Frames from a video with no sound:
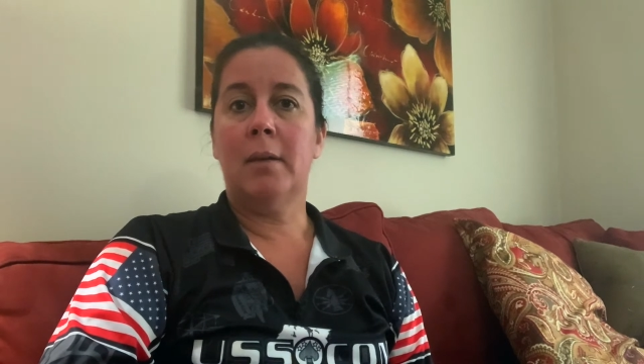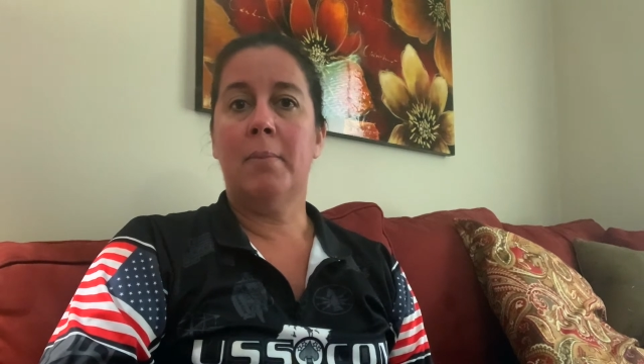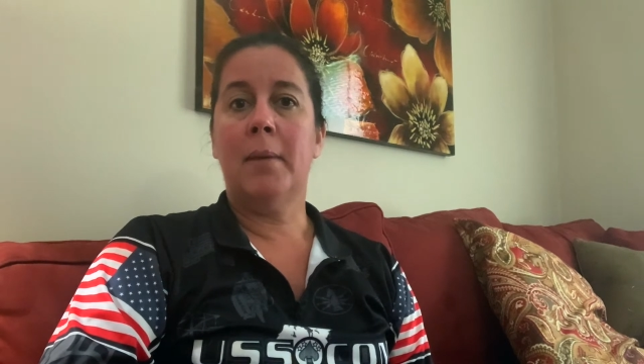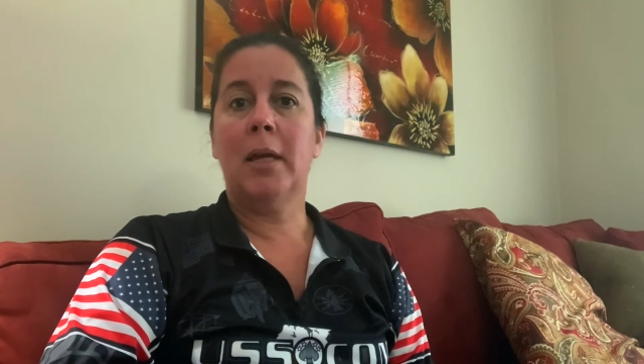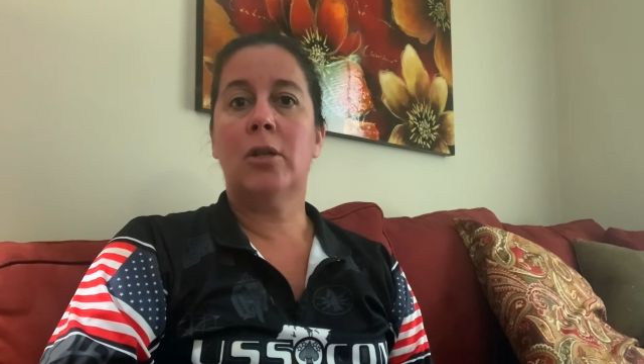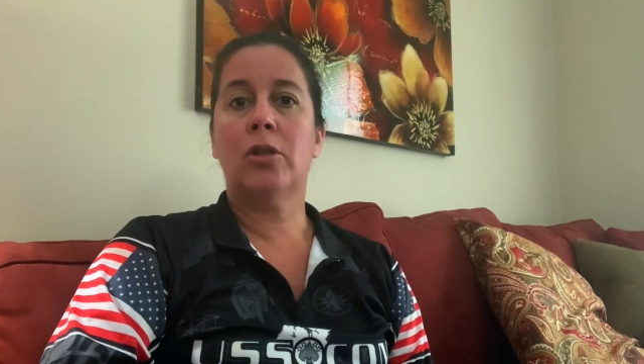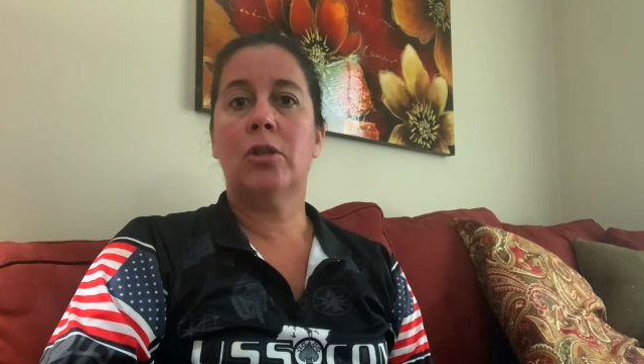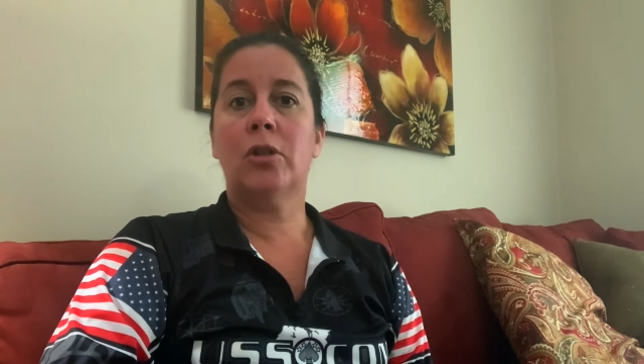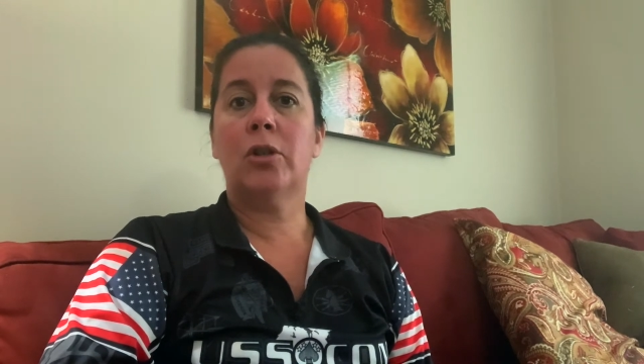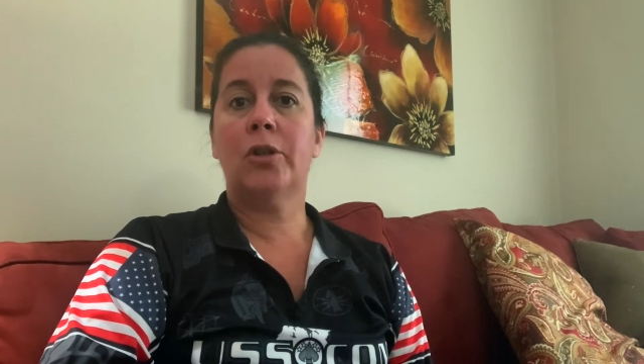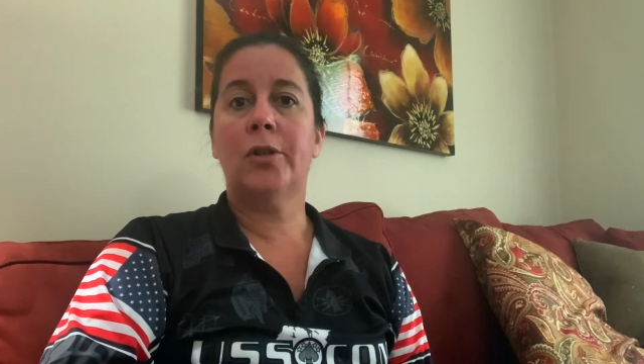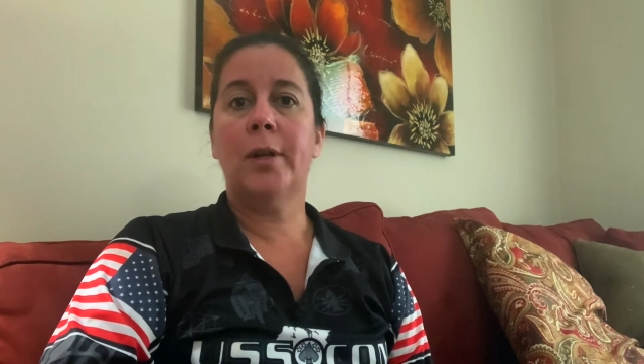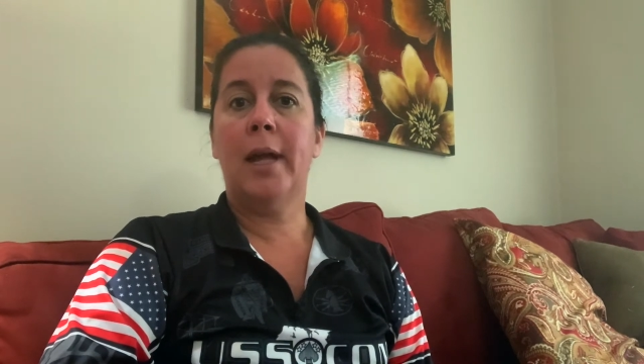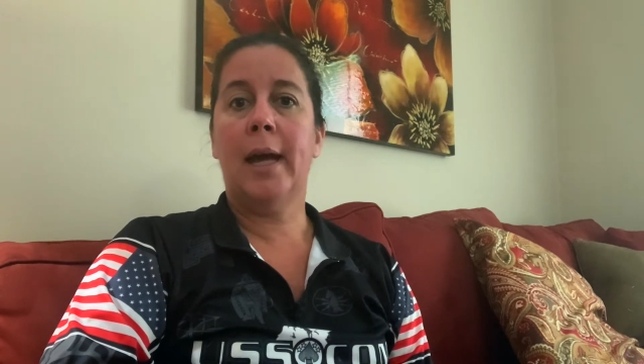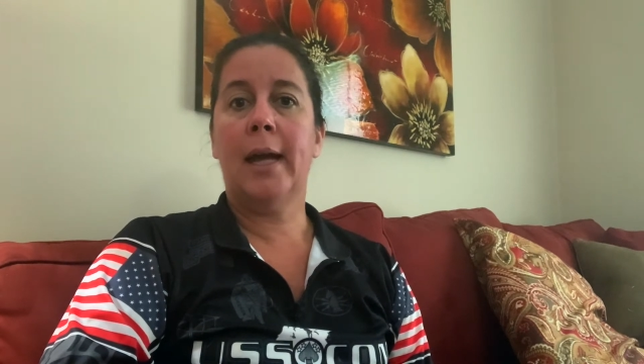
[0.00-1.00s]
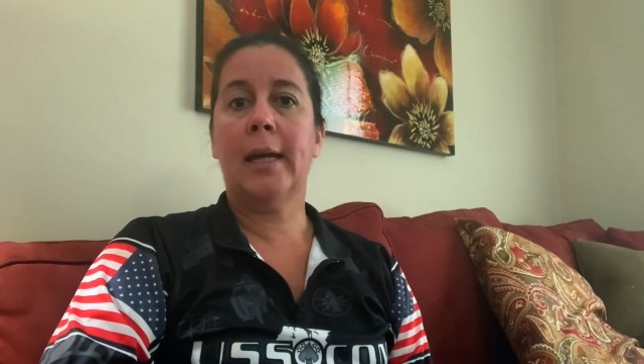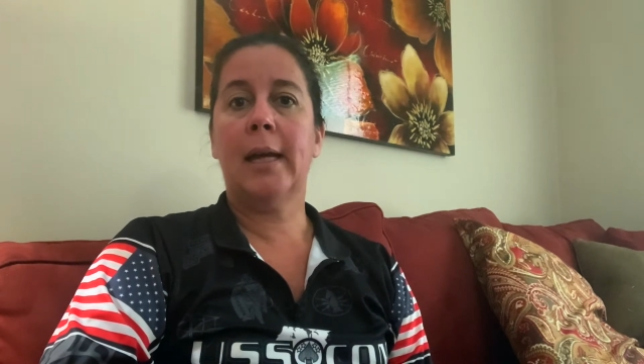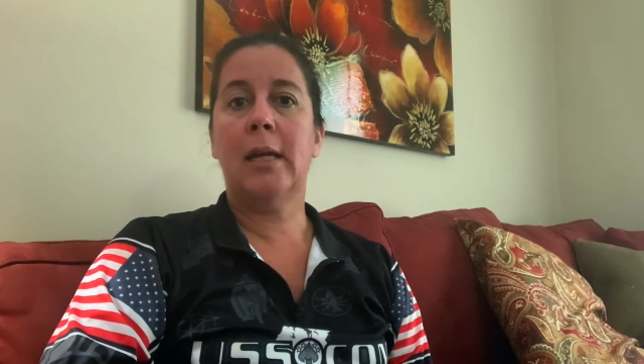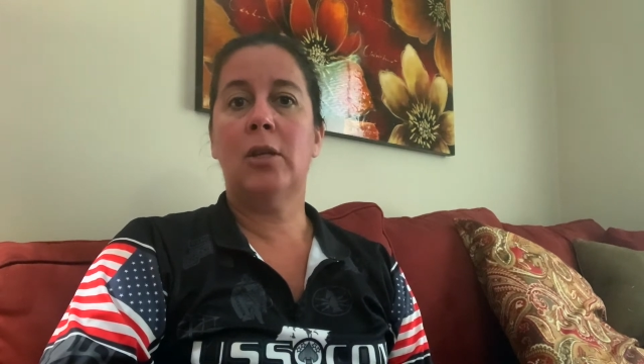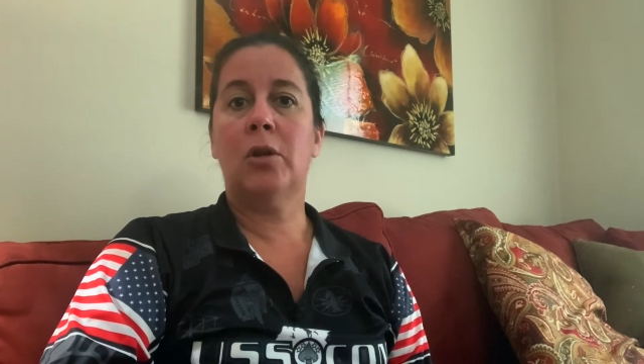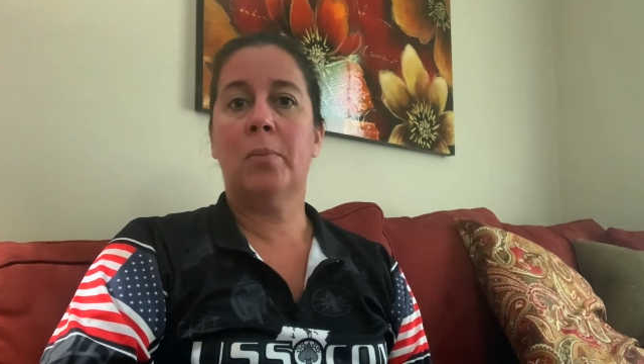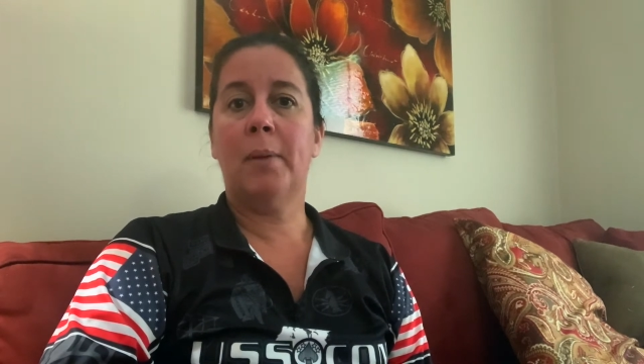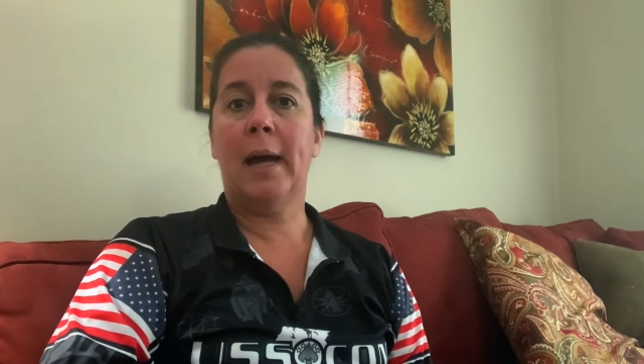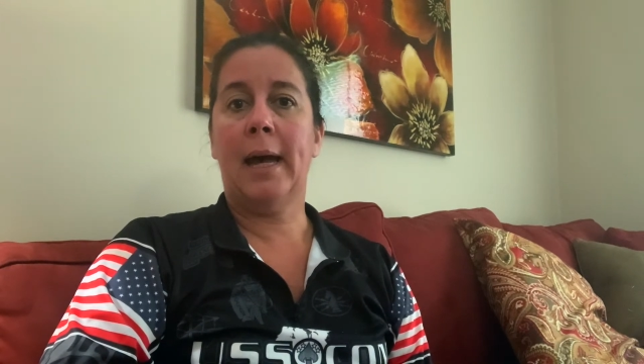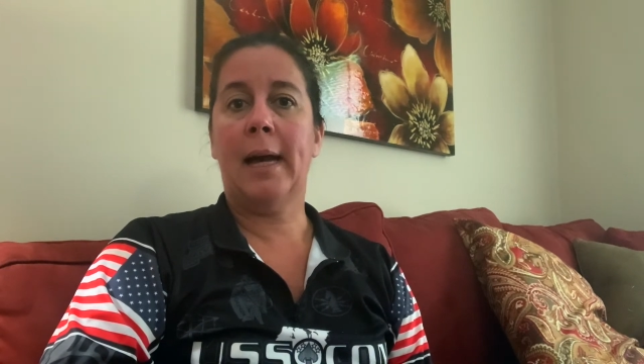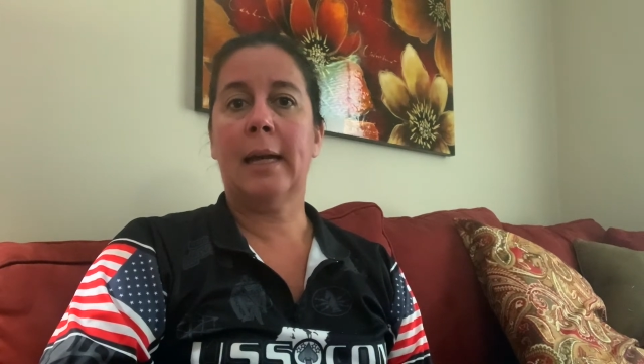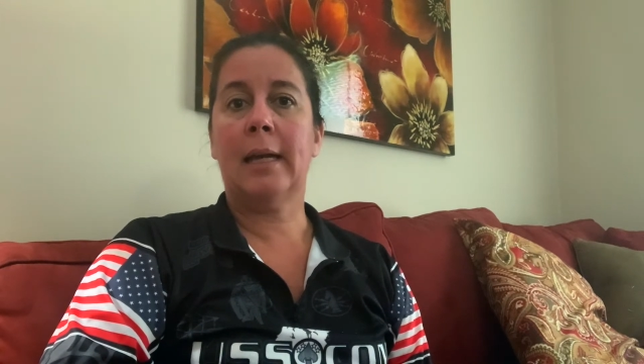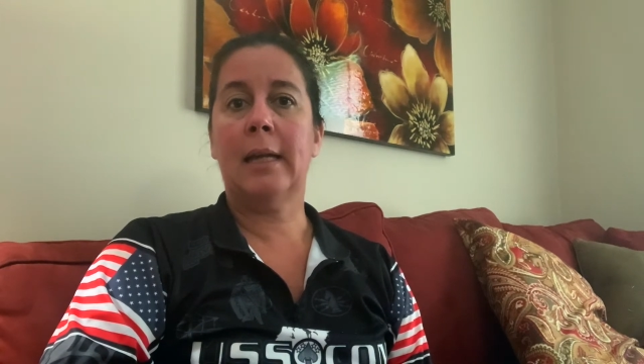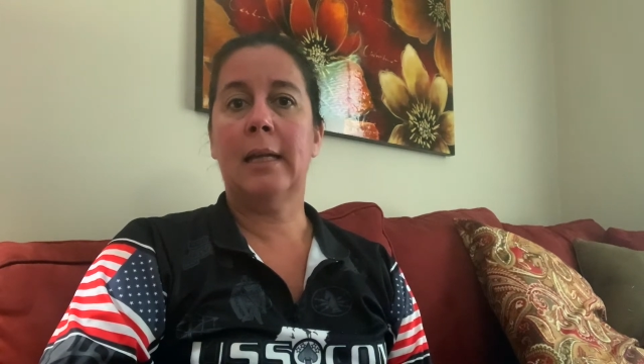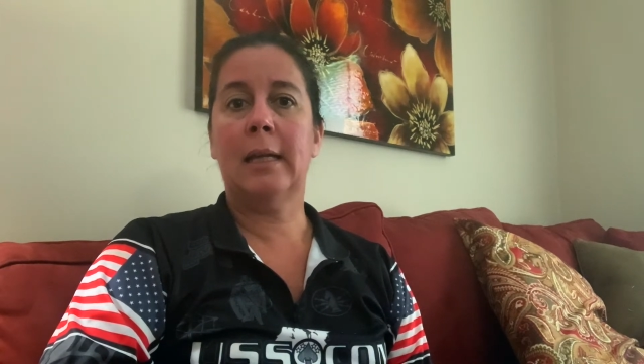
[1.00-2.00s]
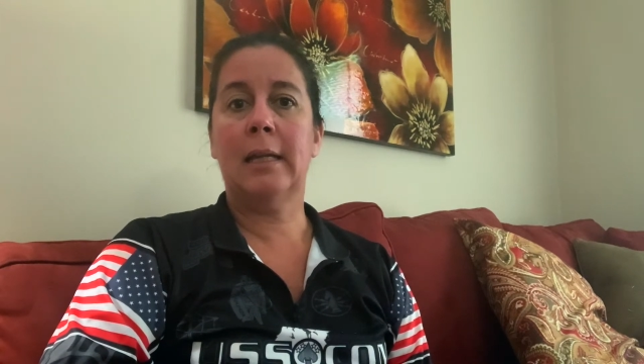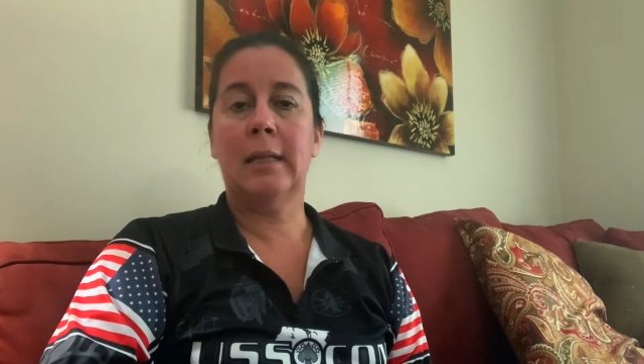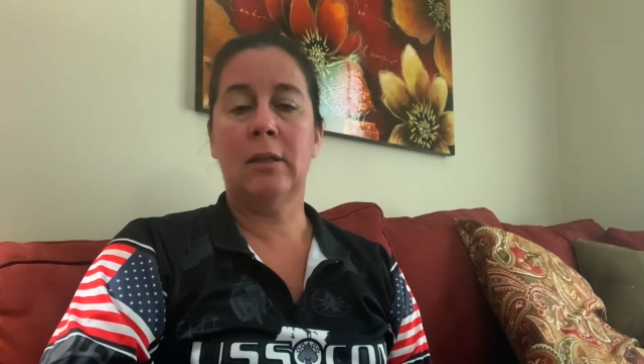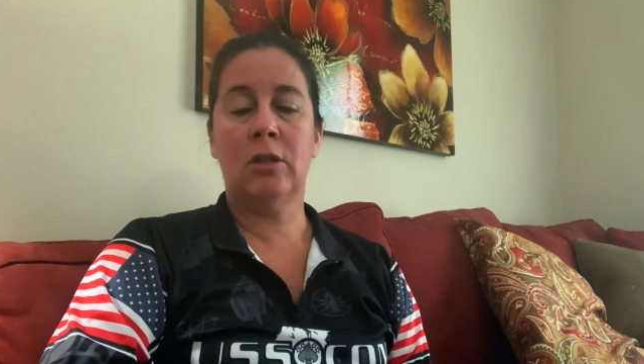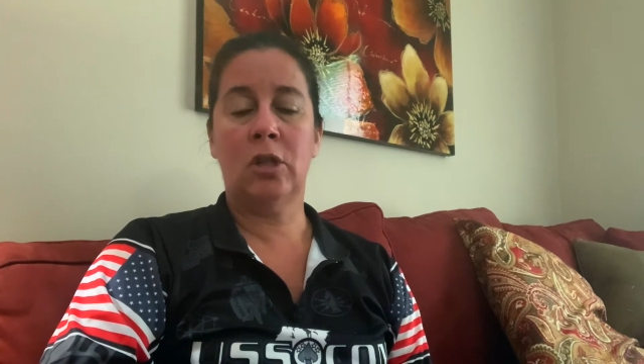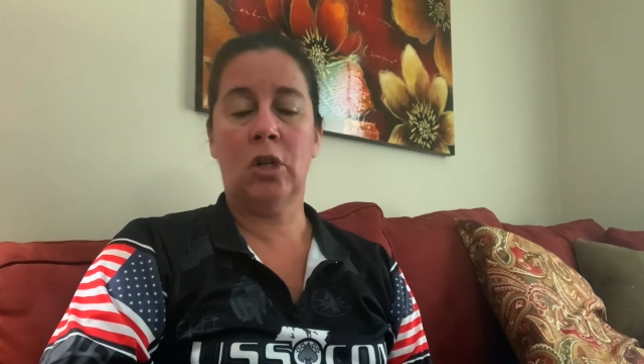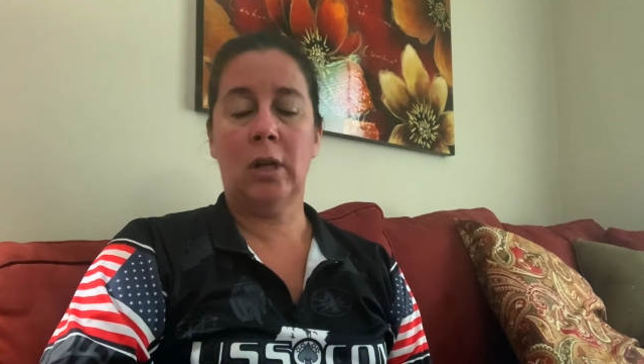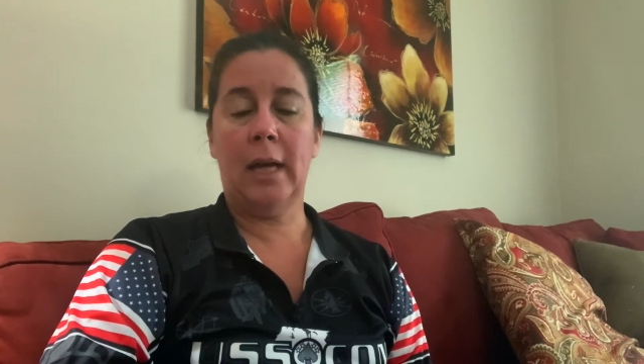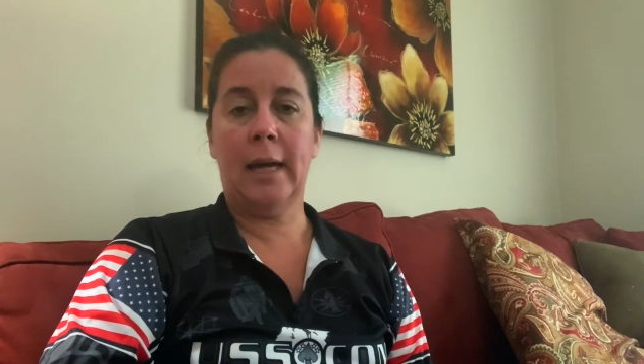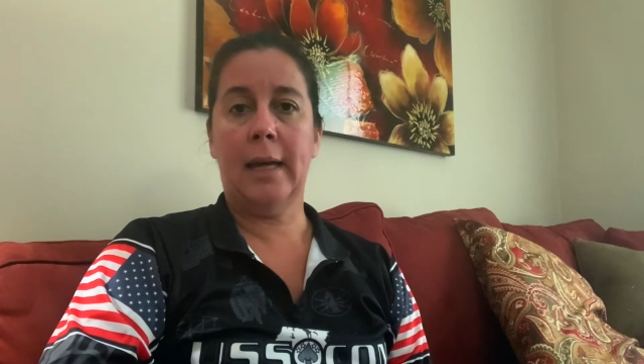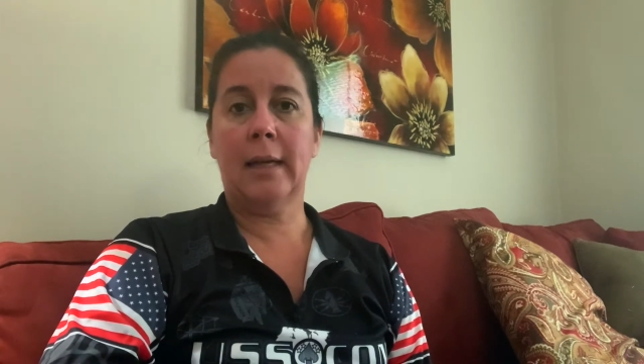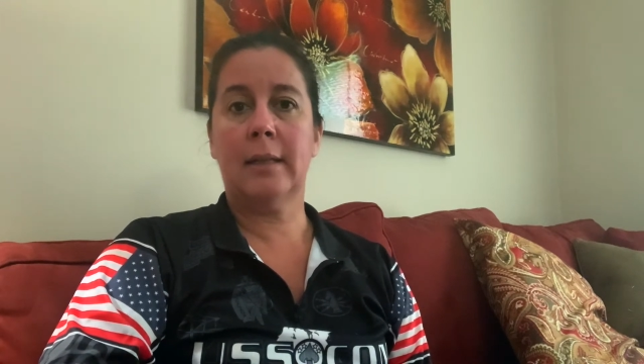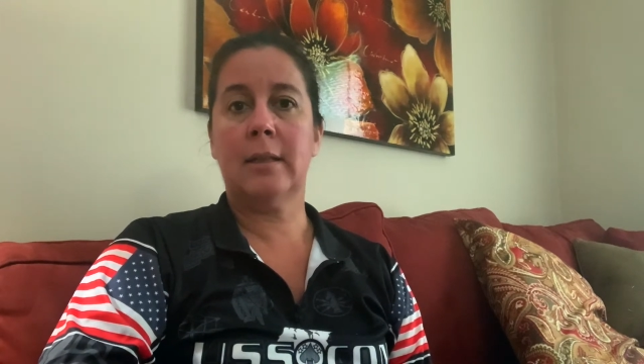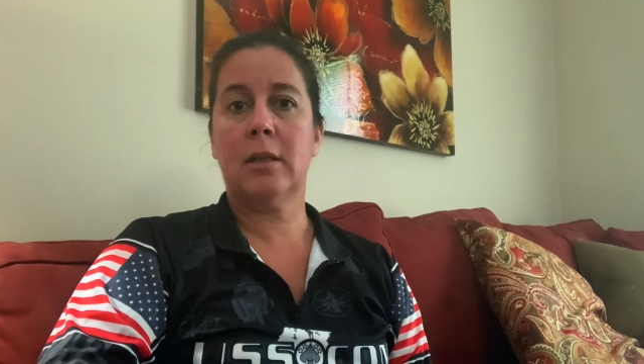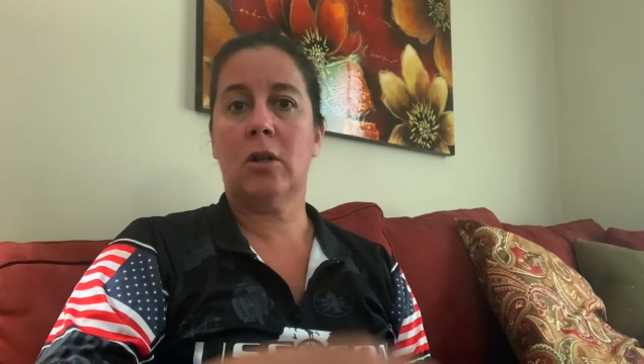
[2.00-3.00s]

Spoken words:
Make sure your neck and your back and your legs